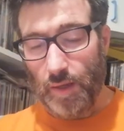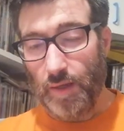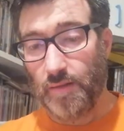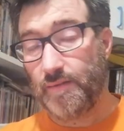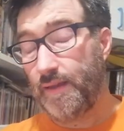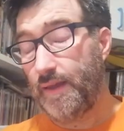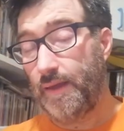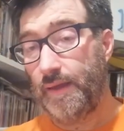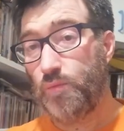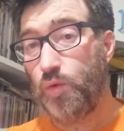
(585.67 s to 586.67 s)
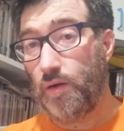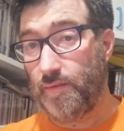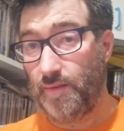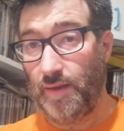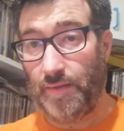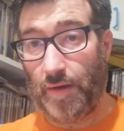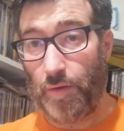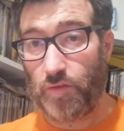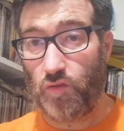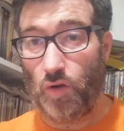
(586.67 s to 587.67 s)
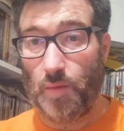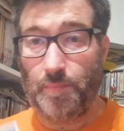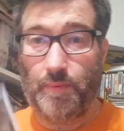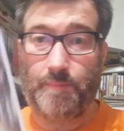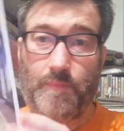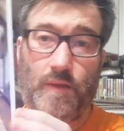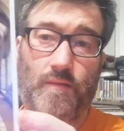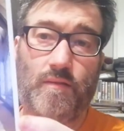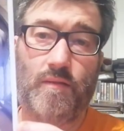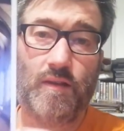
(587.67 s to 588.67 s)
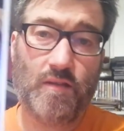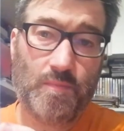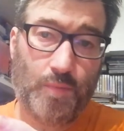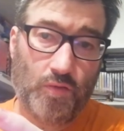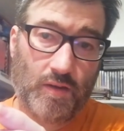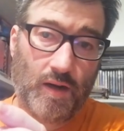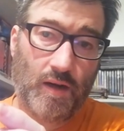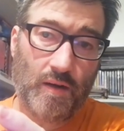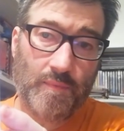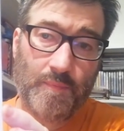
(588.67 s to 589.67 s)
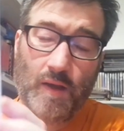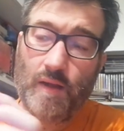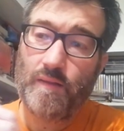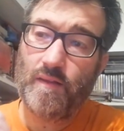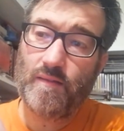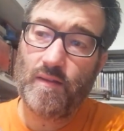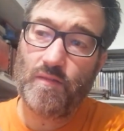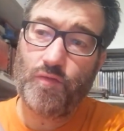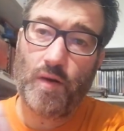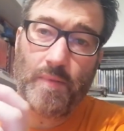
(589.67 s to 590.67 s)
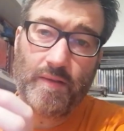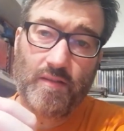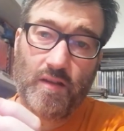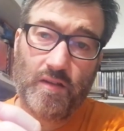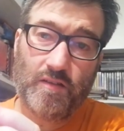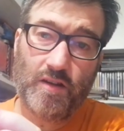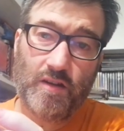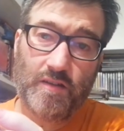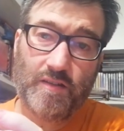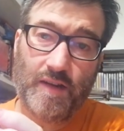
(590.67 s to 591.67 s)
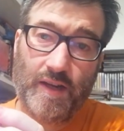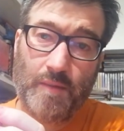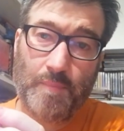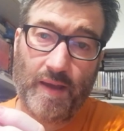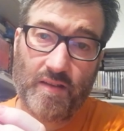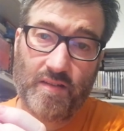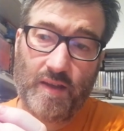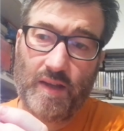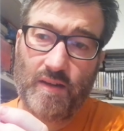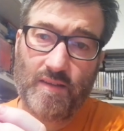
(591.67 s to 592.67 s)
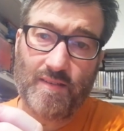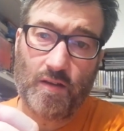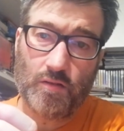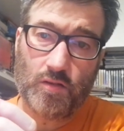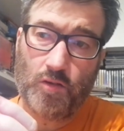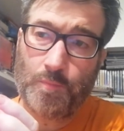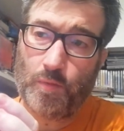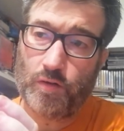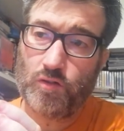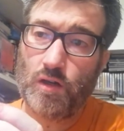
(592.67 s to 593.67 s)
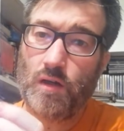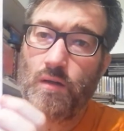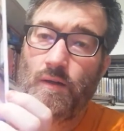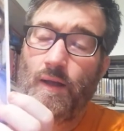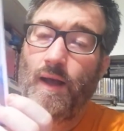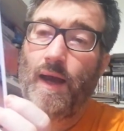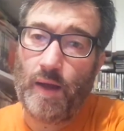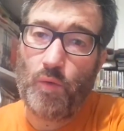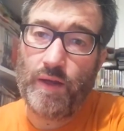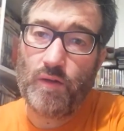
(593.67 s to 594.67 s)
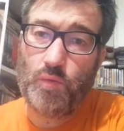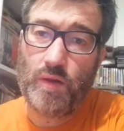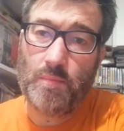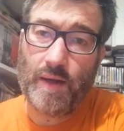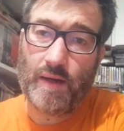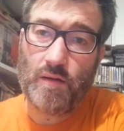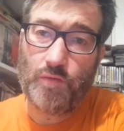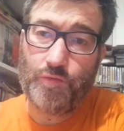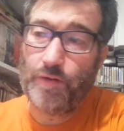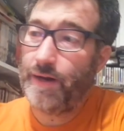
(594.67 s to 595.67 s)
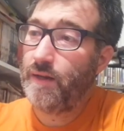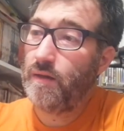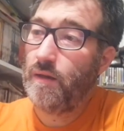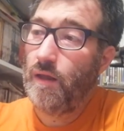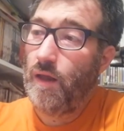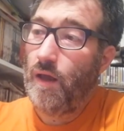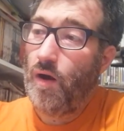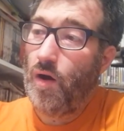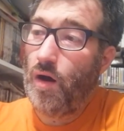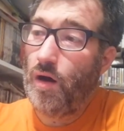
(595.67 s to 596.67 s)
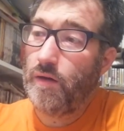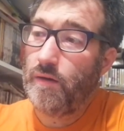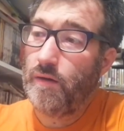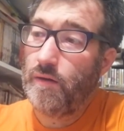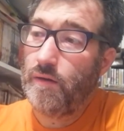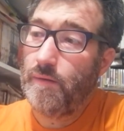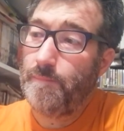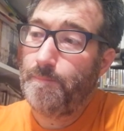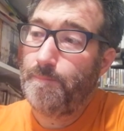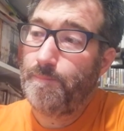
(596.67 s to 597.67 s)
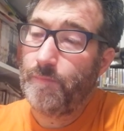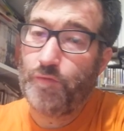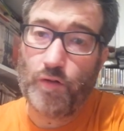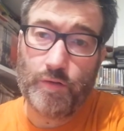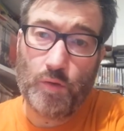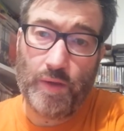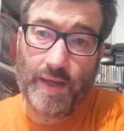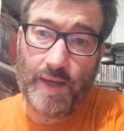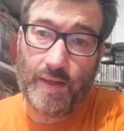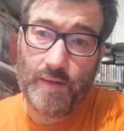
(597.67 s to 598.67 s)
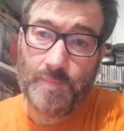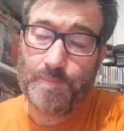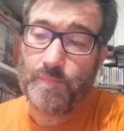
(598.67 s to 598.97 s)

it's a, it was a direct swap. It's this postcard. This is from a church in Beja in the south of Portugal. I went with my girlfriend on the, um, for the weekend